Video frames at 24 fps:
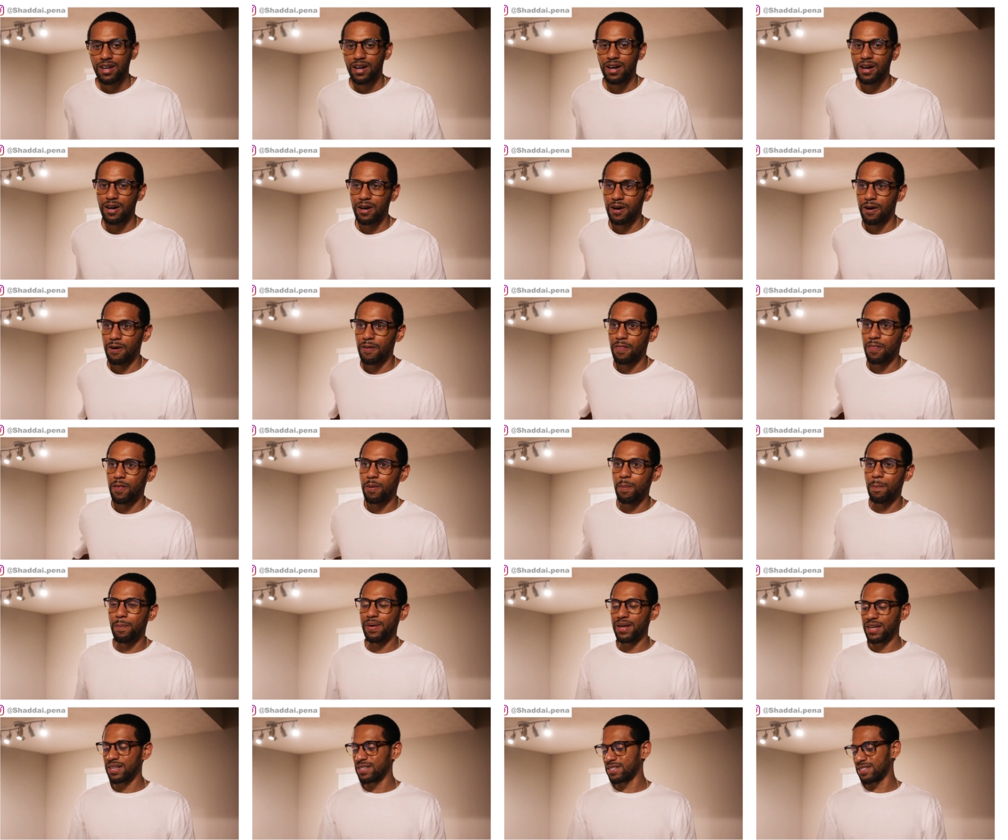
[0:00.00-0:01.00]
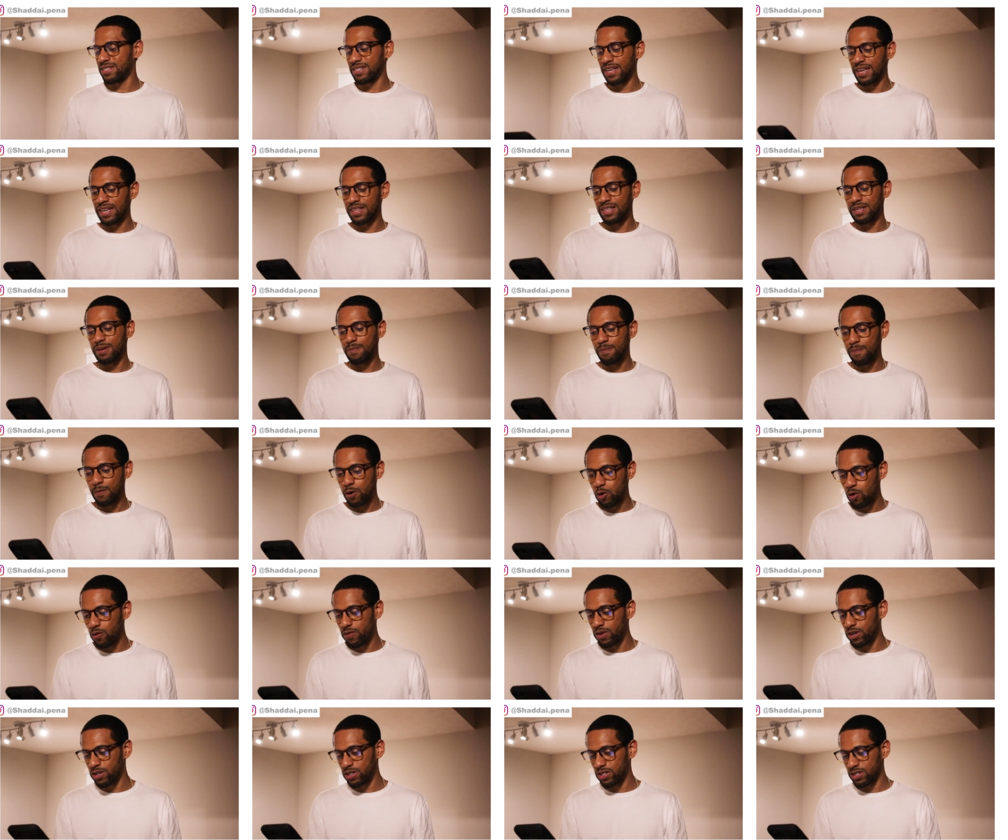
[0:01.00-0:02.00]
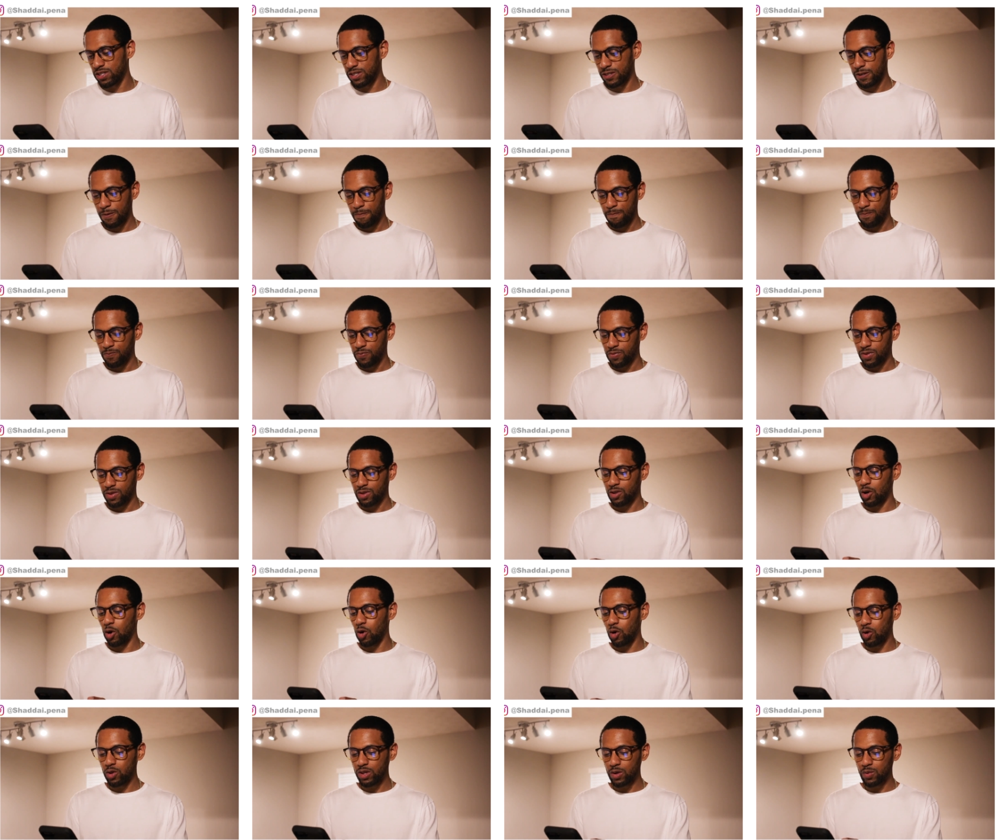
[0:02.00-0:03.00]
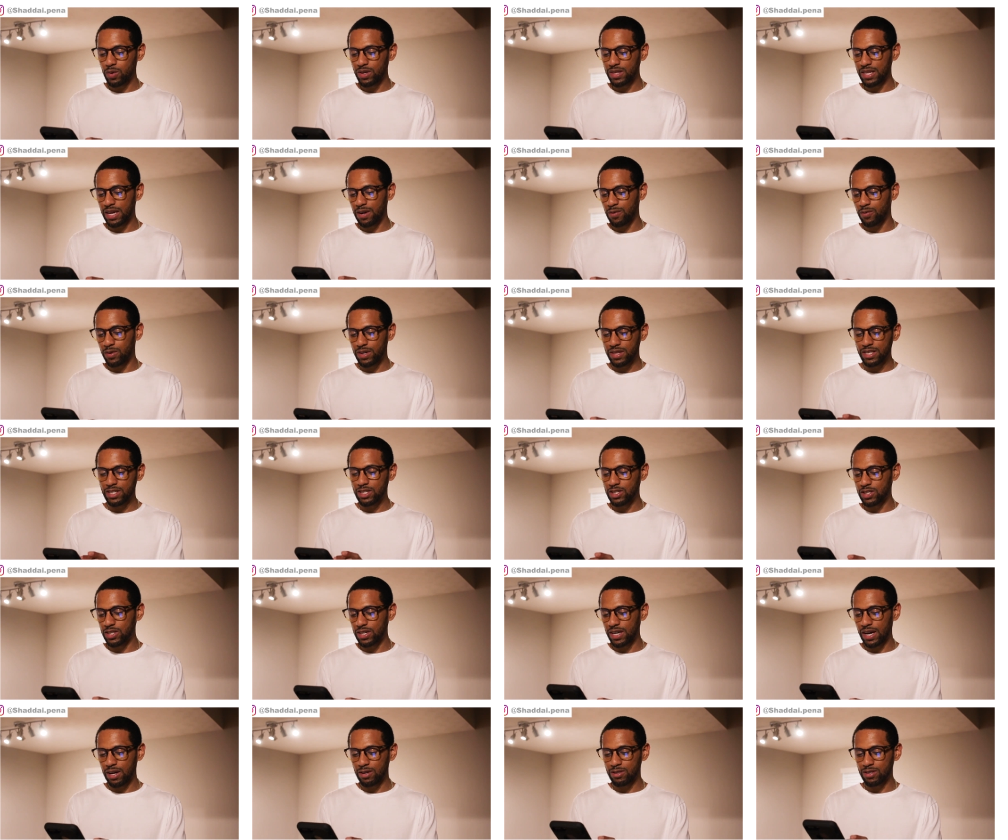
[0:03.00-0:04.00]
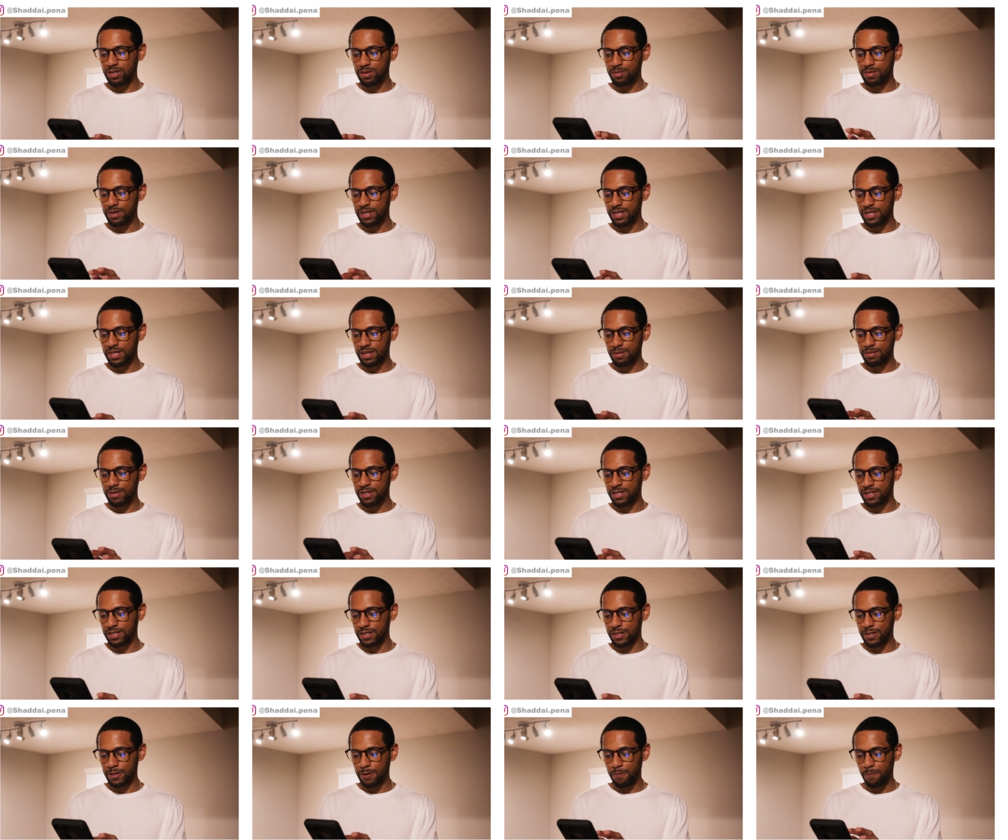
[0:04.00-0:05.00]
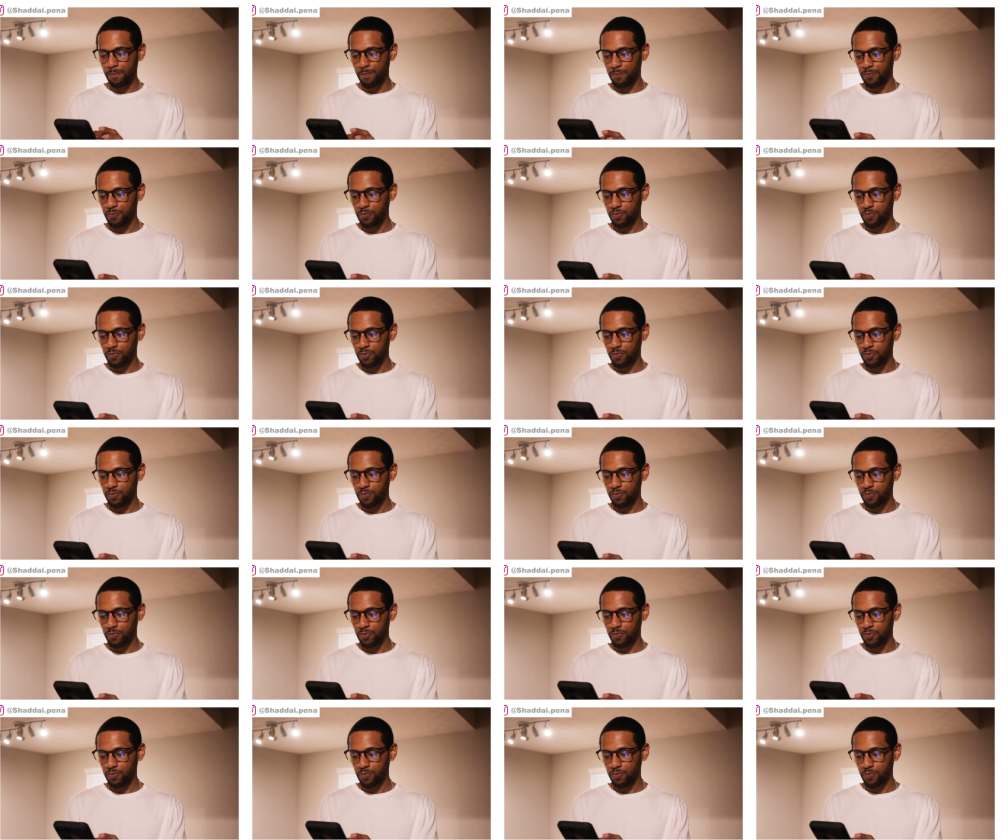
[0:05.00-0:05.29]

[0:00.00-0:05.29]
Uh, the biggest daily movers, the only one that really stood out to me, let me see,